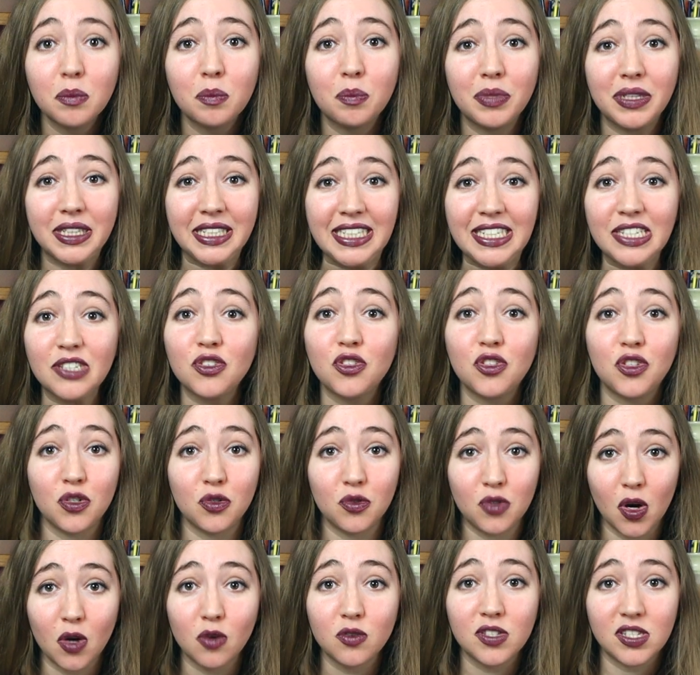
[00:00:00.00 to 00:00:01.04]
please do
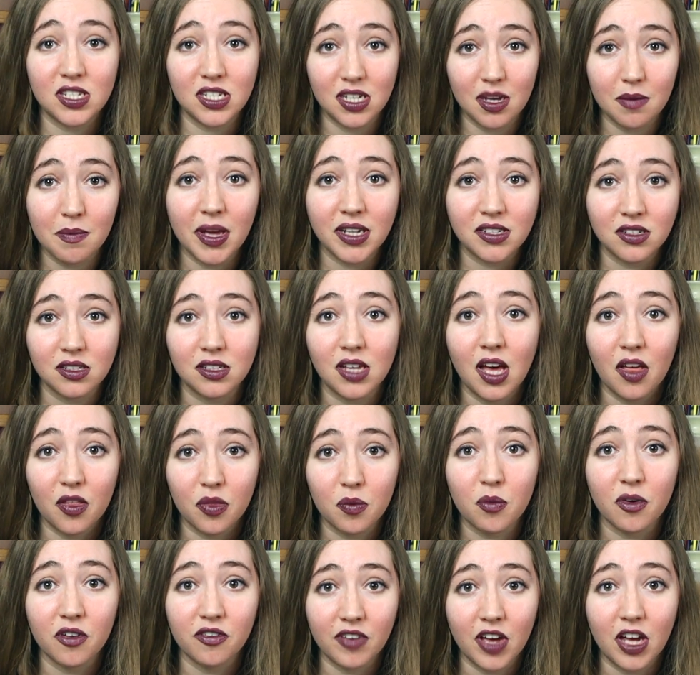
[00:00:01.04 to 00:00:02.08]
go see a mental
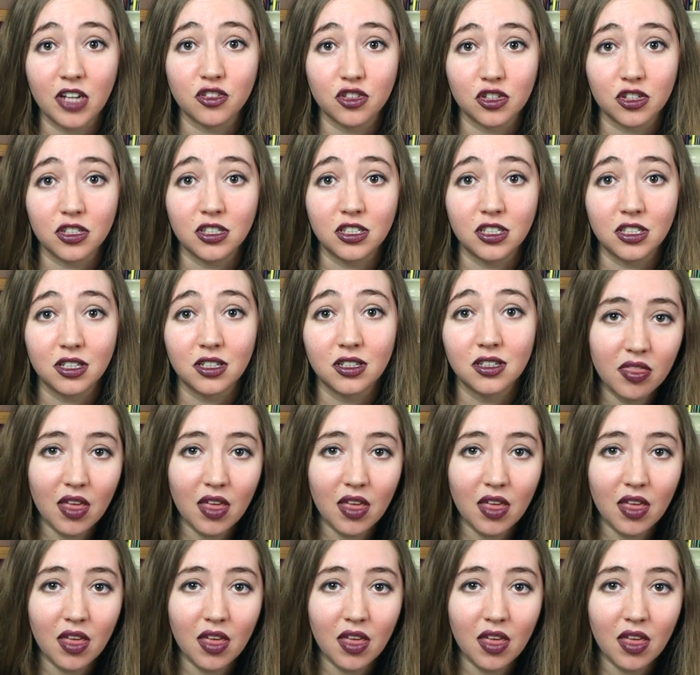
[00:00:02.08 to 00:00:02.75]
health professional.